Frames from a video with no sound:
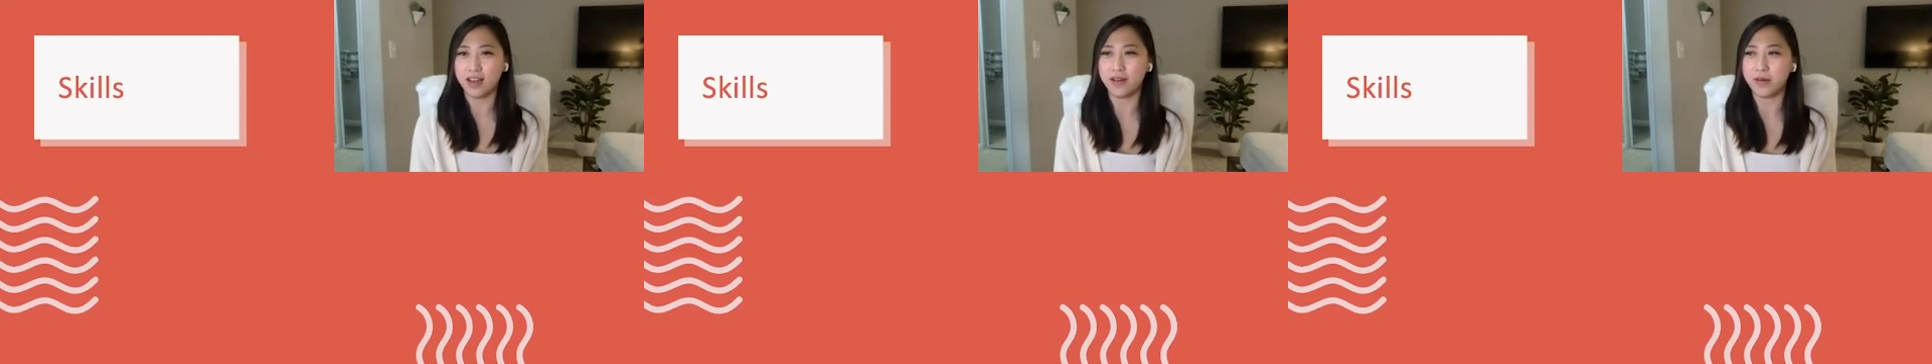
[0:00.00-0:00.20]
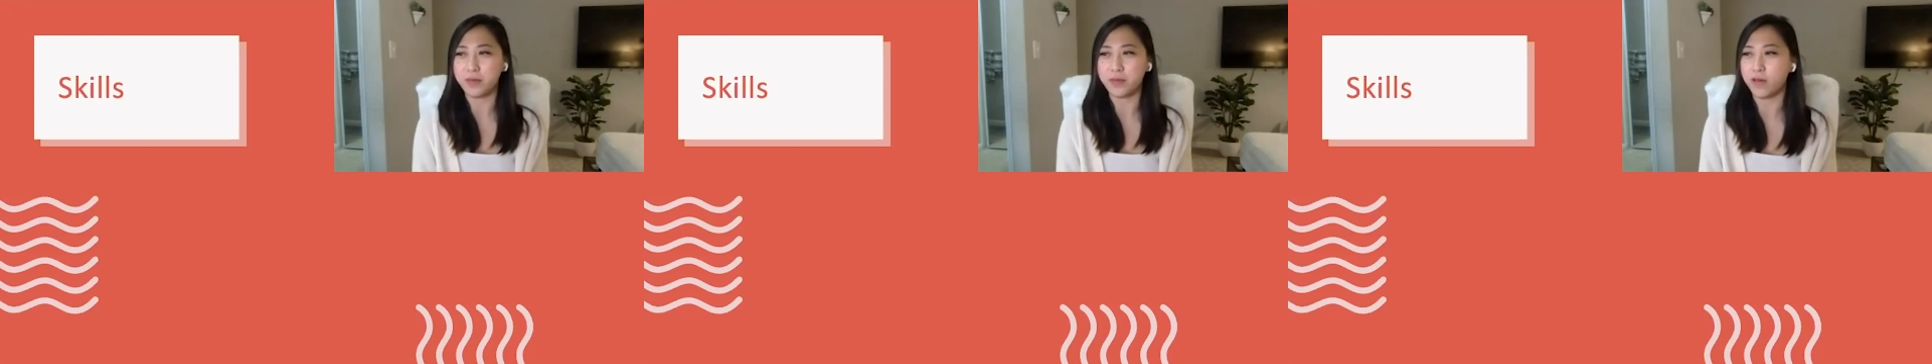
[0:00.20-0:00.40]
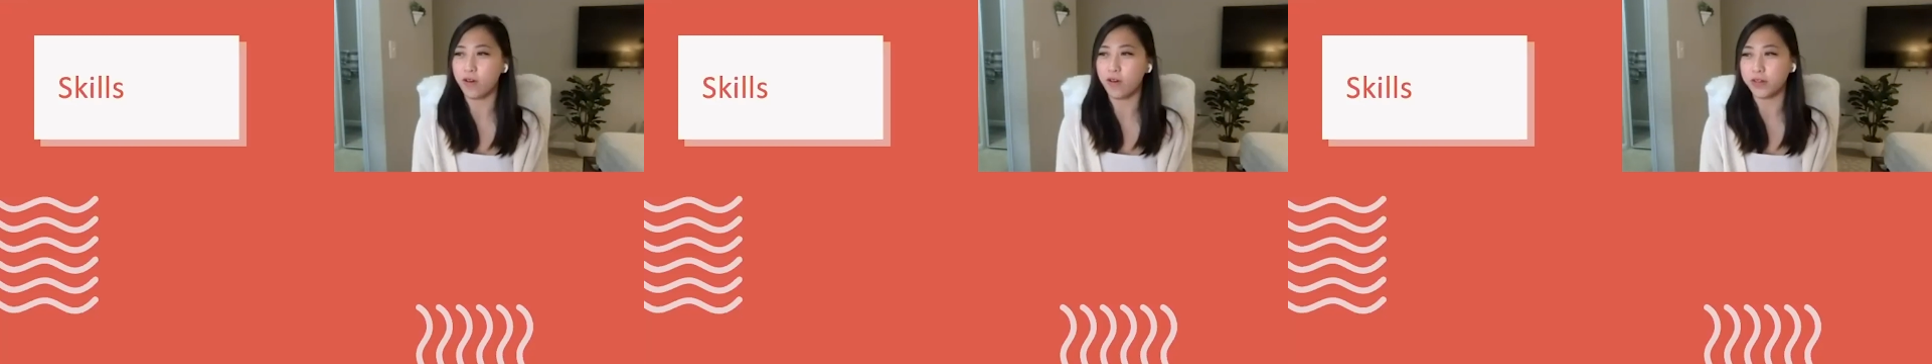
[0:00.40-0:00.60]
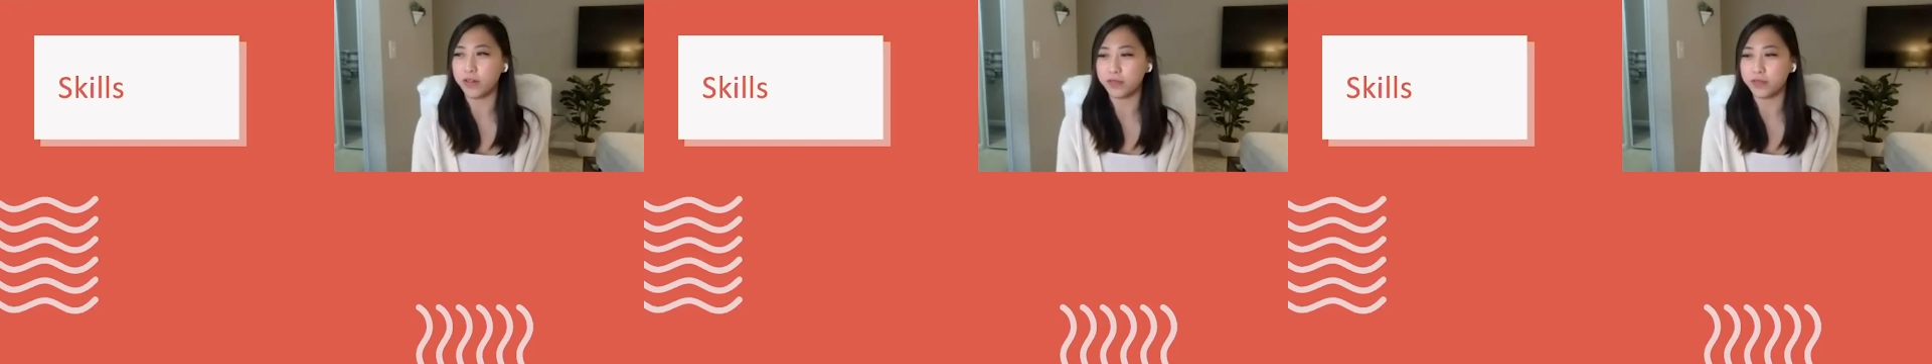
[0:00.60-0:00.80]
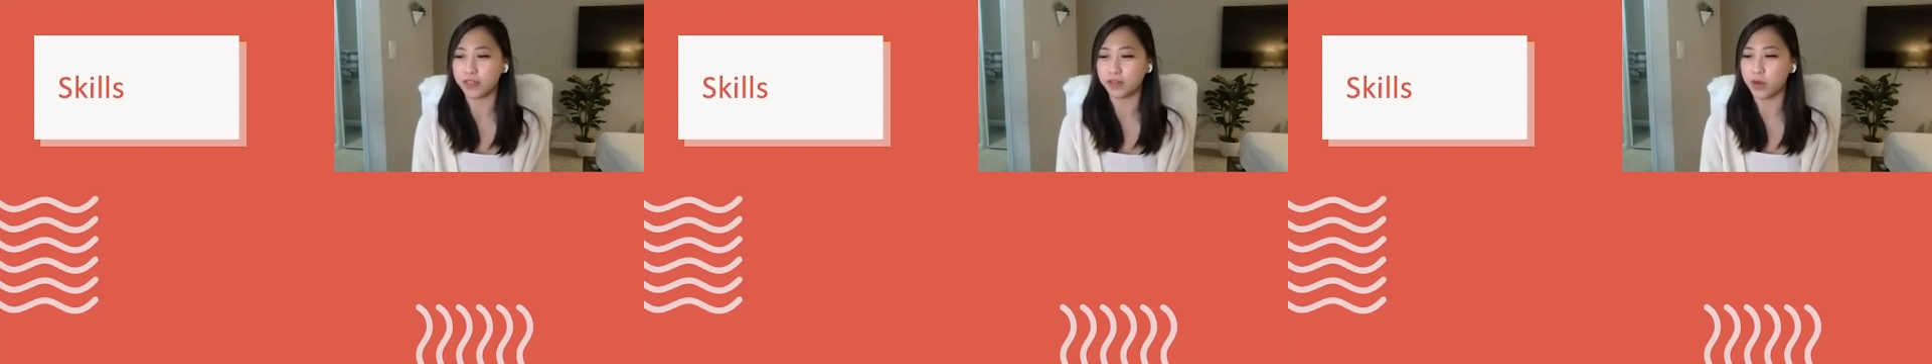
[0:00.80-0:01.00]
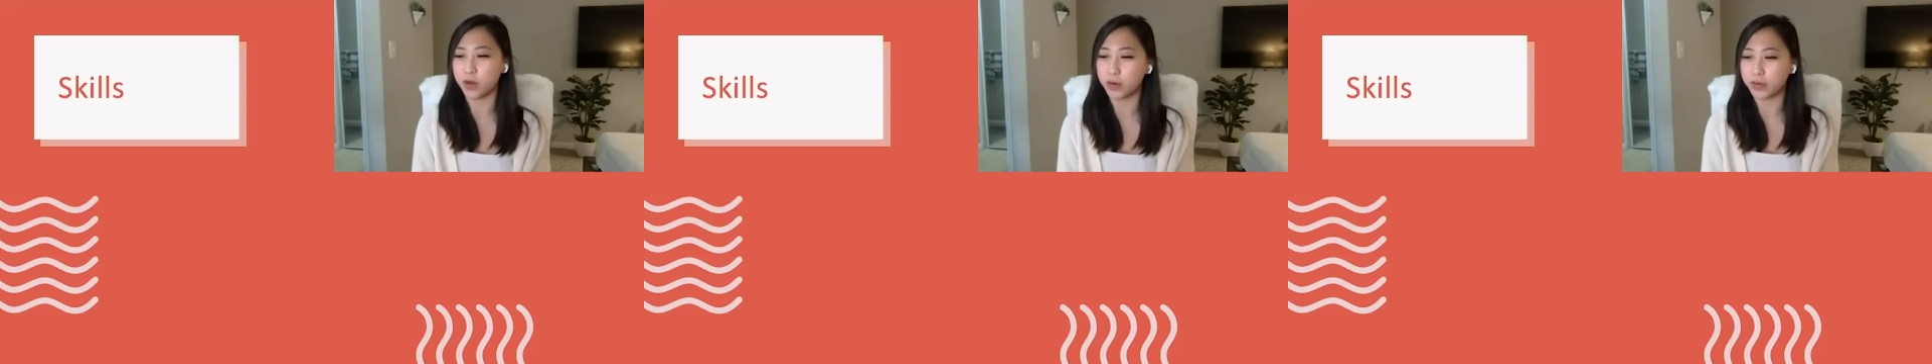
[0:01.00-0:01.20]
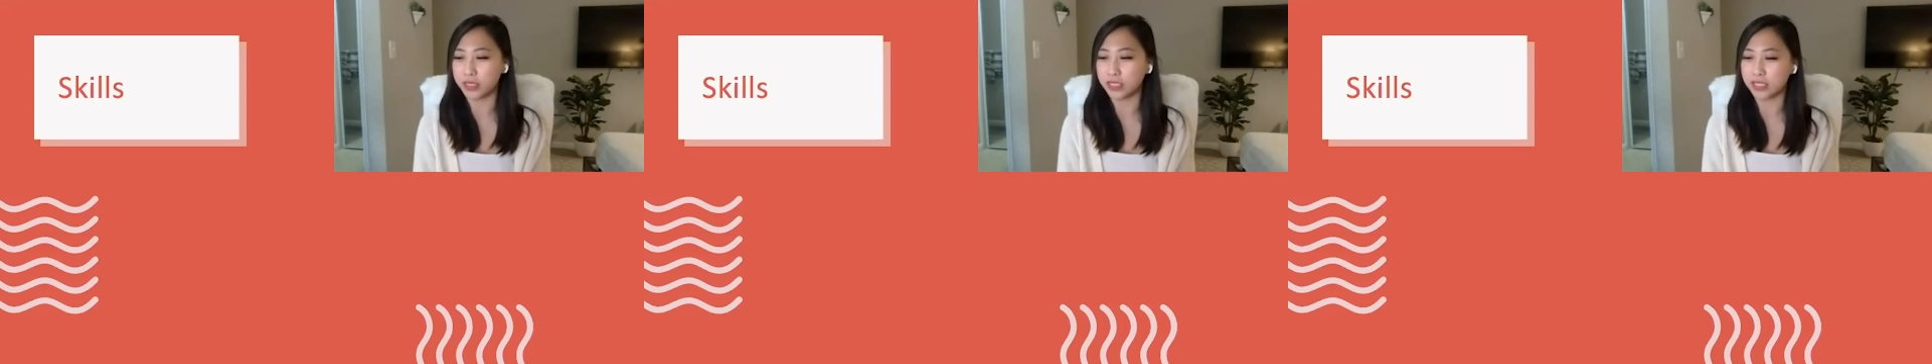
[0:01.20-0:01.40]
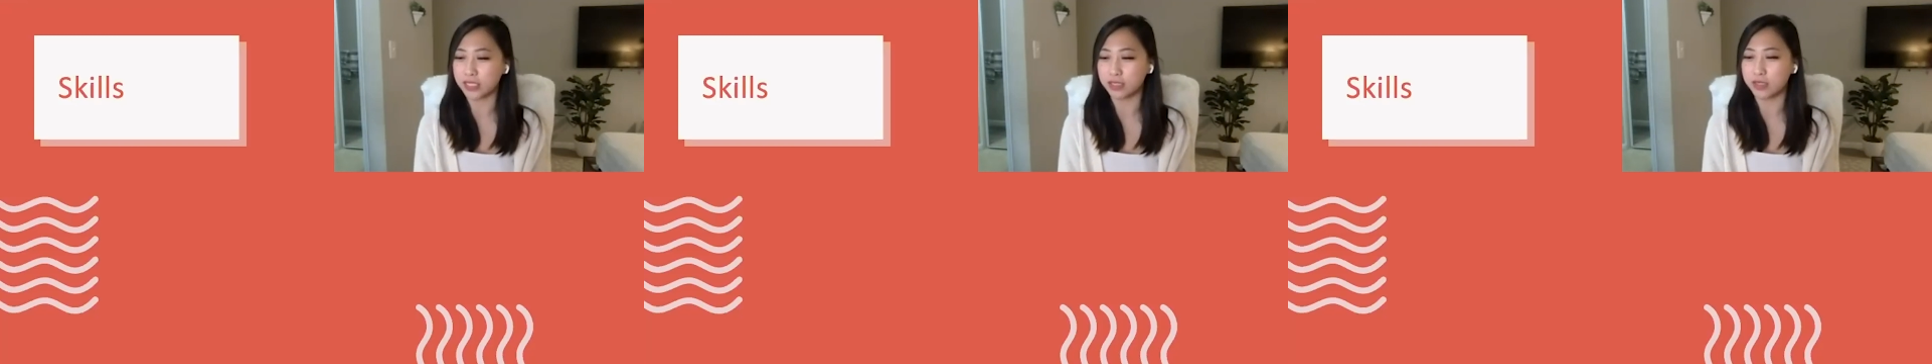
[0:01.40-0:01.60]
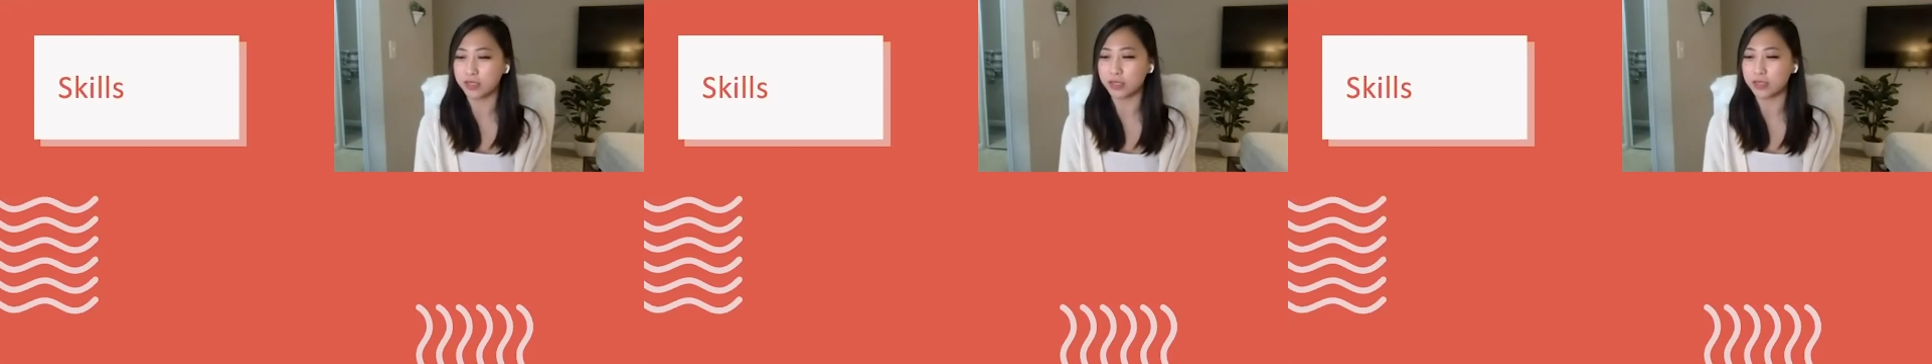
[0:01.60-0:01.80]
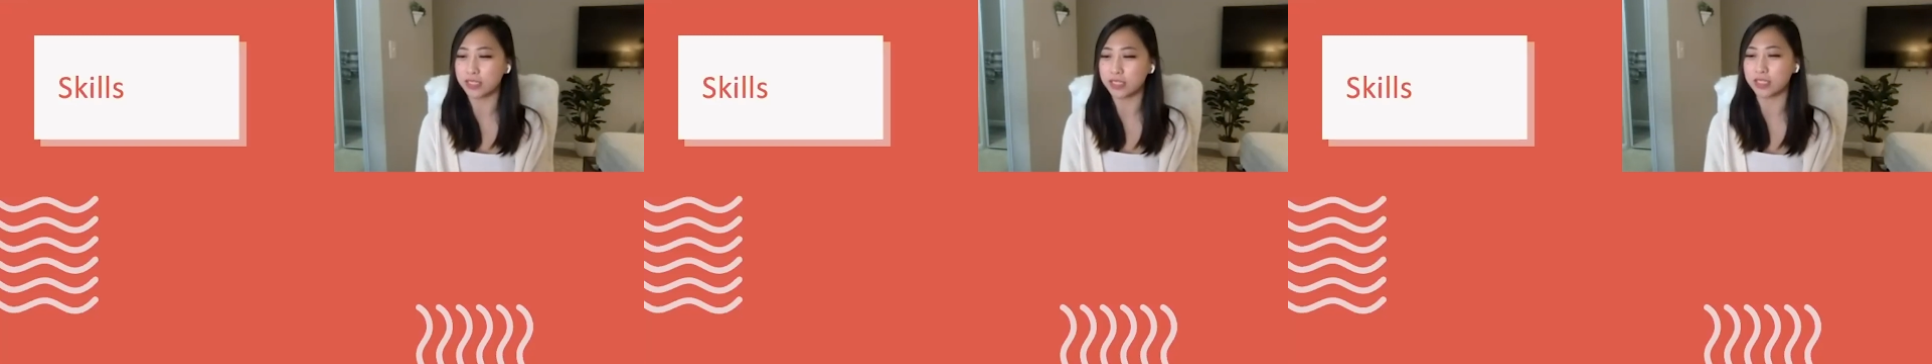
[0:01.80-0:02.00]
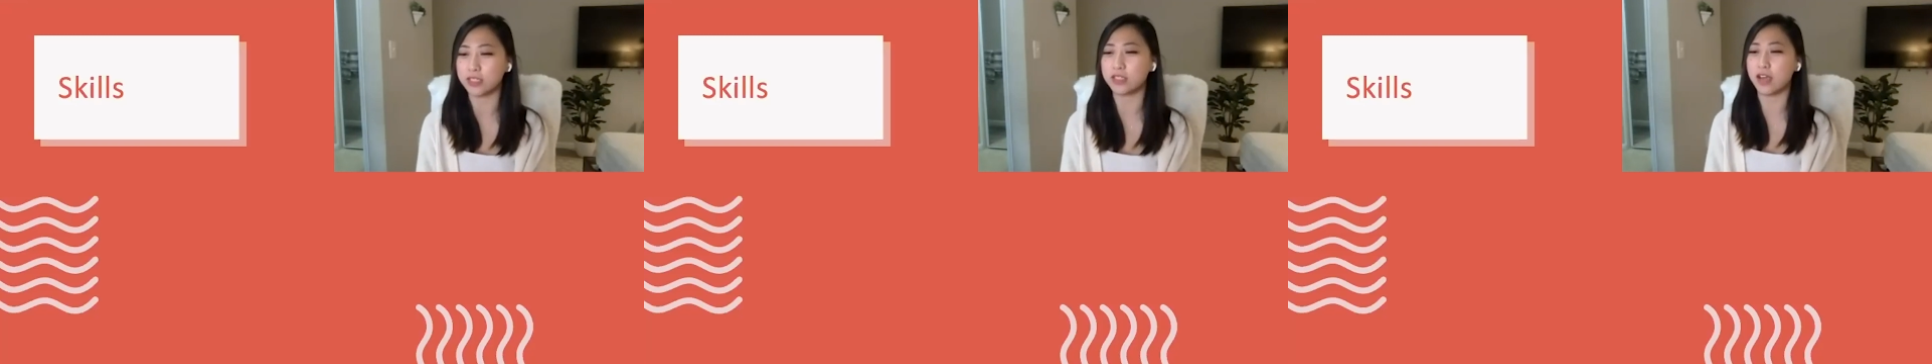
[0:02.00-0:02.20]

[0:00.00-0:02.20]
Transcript: um, all of the coding skills you need,